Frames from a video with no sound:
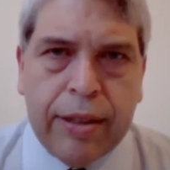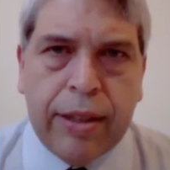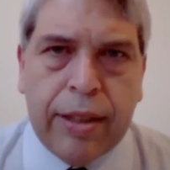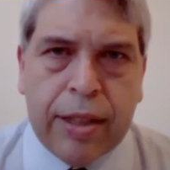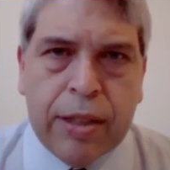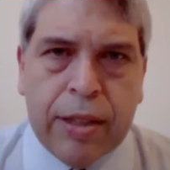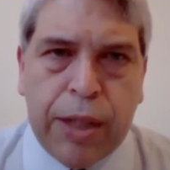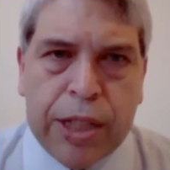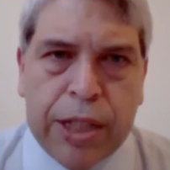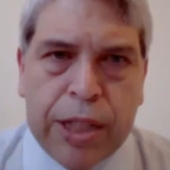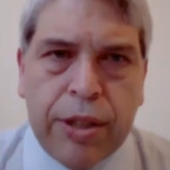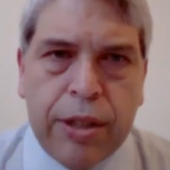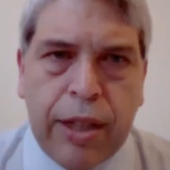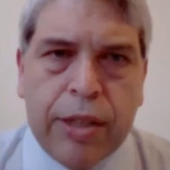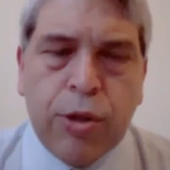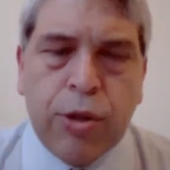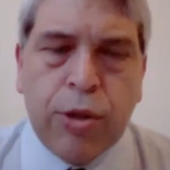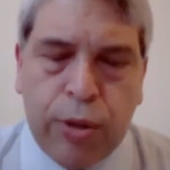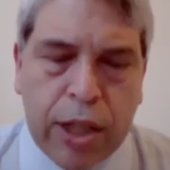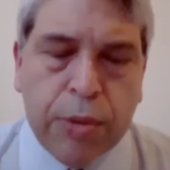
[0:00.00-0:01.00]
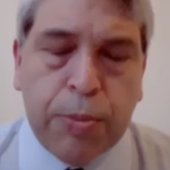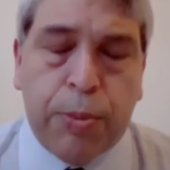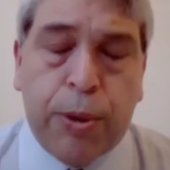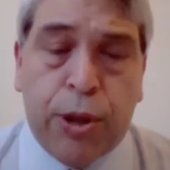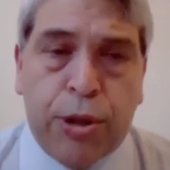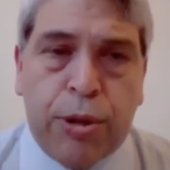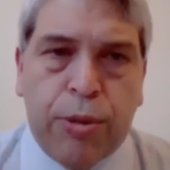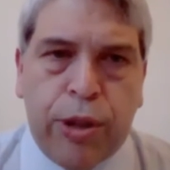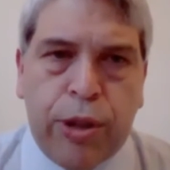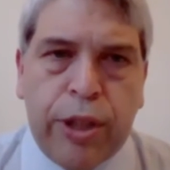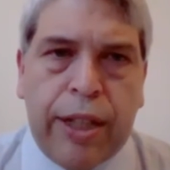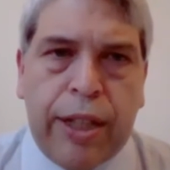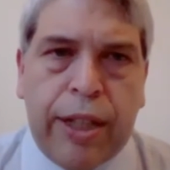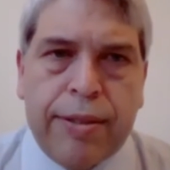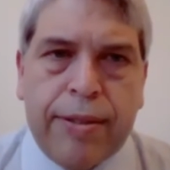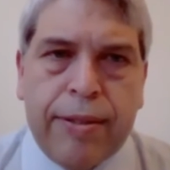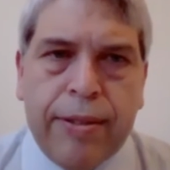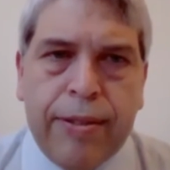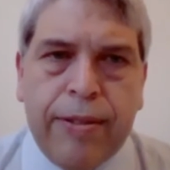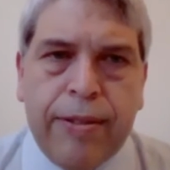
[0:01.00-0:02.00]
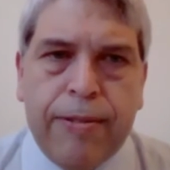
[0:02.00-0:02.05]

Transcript: as soon as possible. Yes.